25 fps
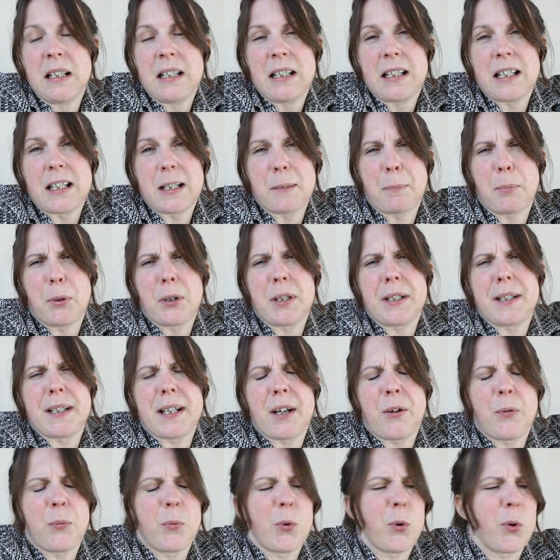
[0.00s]
And I put it
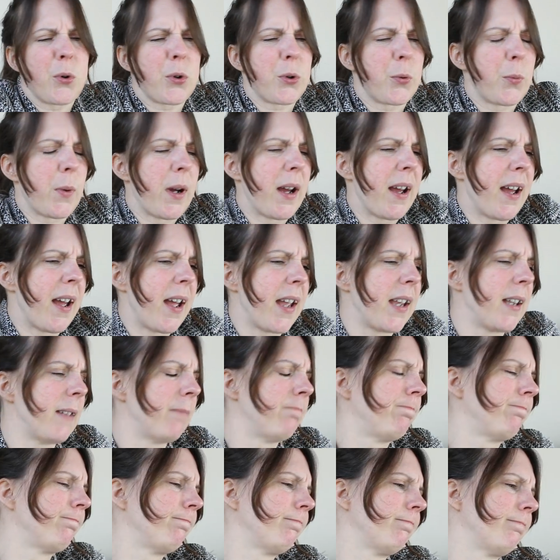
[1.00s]
down and walked away.
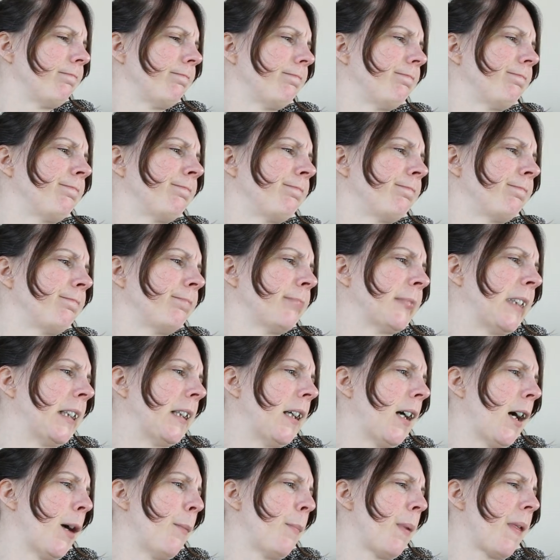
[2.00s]

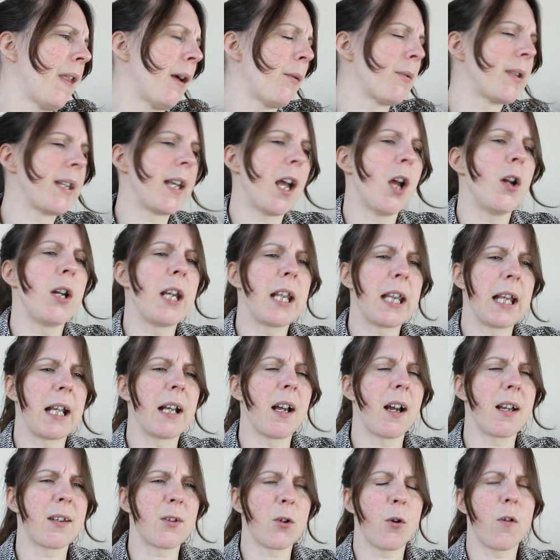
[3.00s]
But that was the only
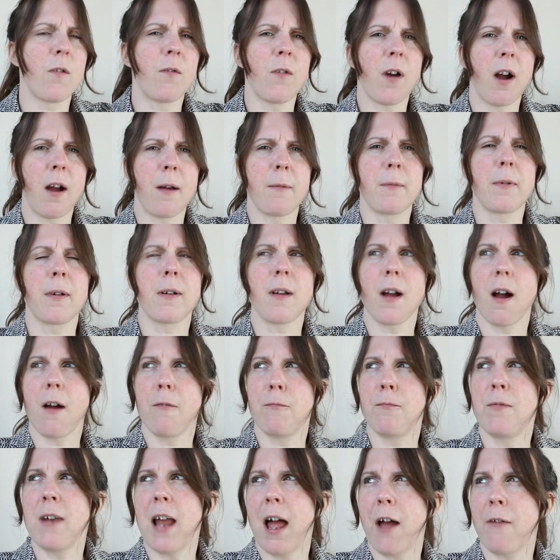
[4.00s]
thing
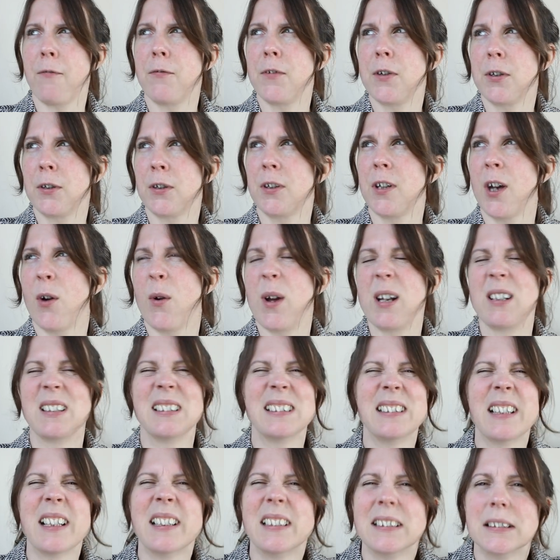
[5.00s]
I've left going,
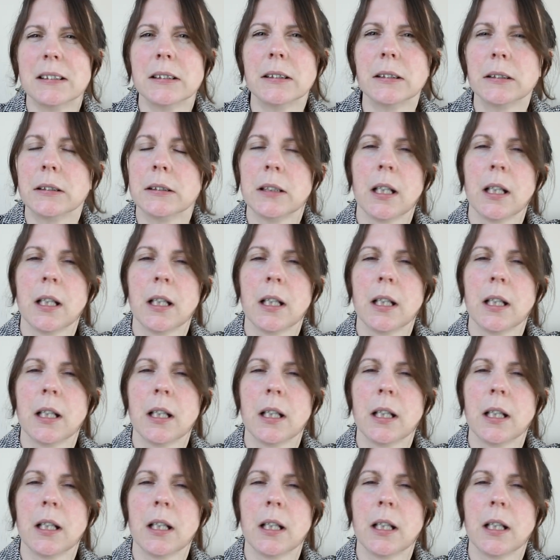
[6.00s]
oh.